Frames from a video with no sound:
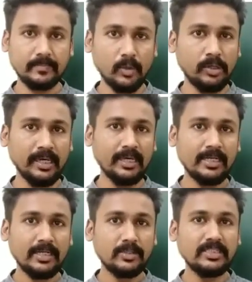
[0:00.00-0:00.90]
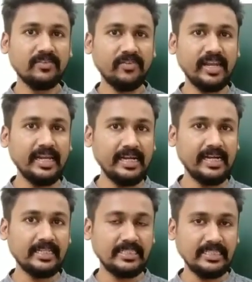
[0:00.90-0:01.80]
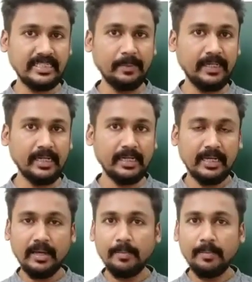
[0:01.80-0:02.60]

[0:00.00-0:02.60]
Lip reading: Okay, so it's a very interesting chapter